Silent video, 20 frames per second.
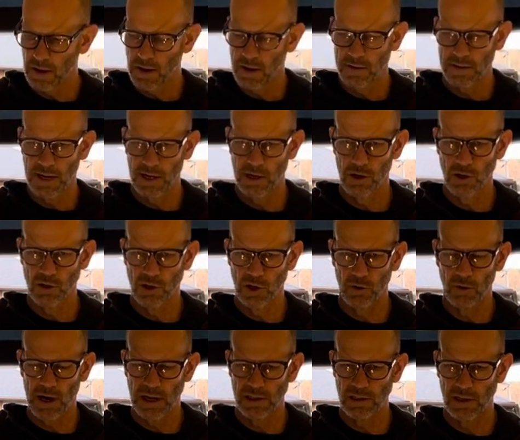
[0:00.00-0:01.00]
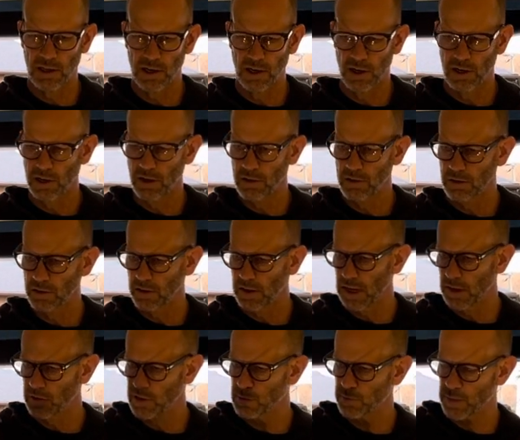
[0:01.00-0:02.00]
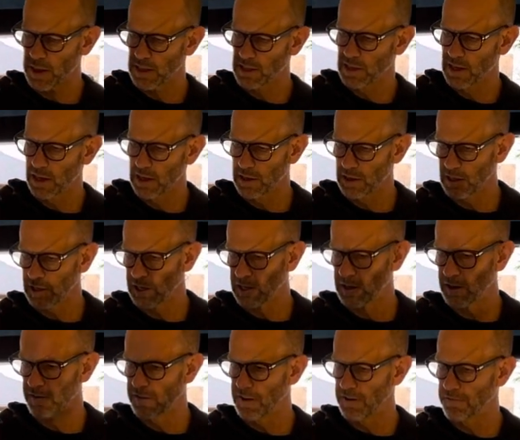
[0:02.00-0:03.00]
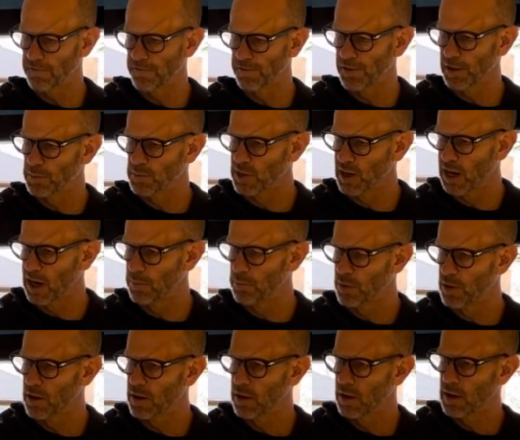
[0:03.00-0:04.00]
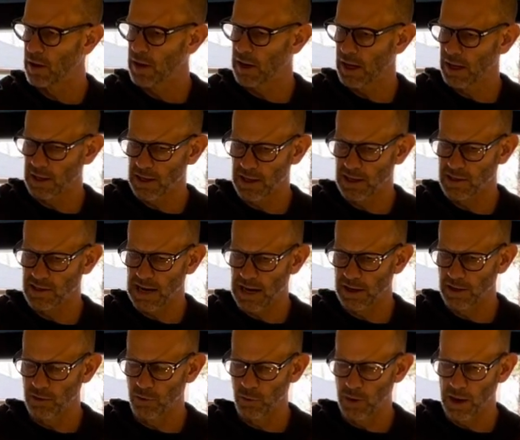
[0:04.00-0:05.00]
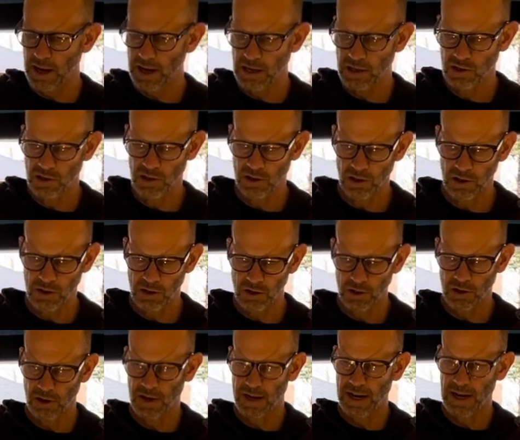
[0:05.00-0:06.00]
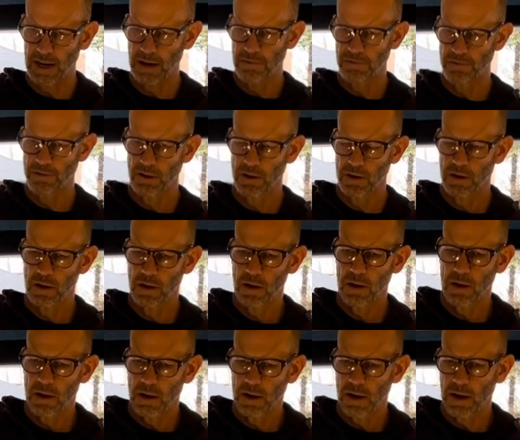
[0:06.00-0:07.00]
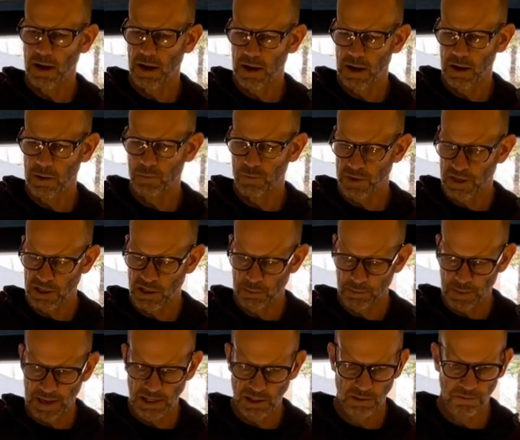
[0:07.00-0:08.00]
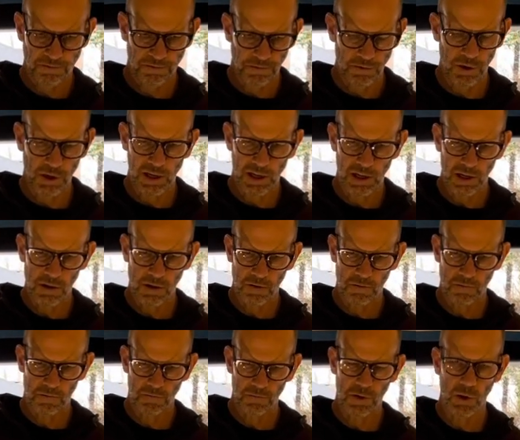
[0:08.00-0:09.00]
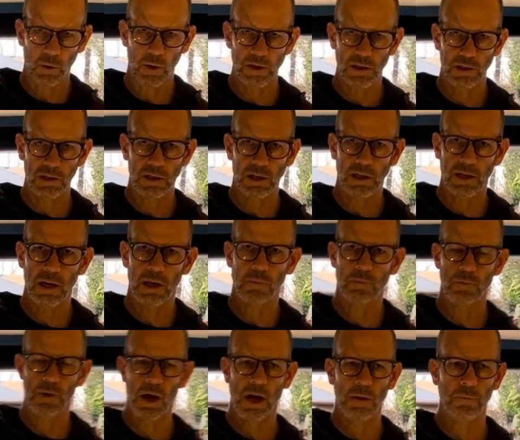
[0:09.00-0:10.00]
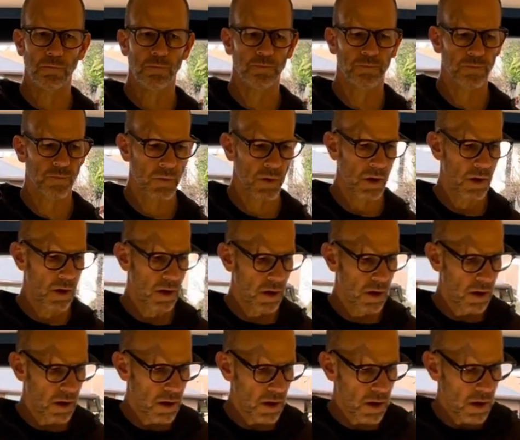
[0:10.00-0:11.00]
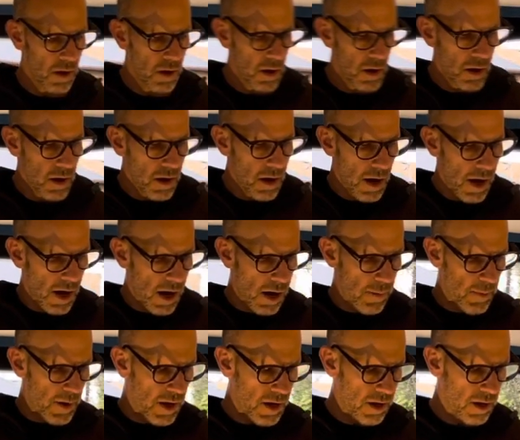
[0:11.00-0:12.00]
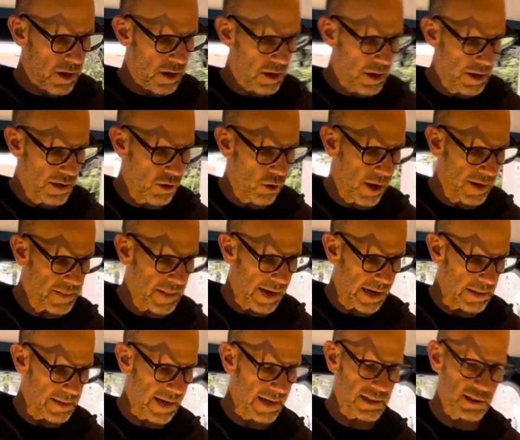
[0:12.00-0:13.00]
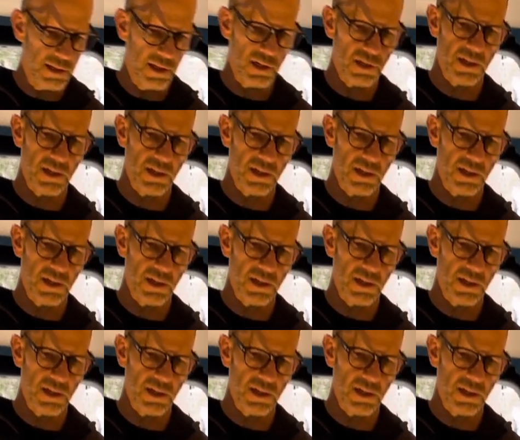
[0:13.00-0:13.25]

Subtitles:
that goes across here, and this bed's kind of neat. It flips up and gets out of the way so that you can have this space free for when you need it. But knowing that I like this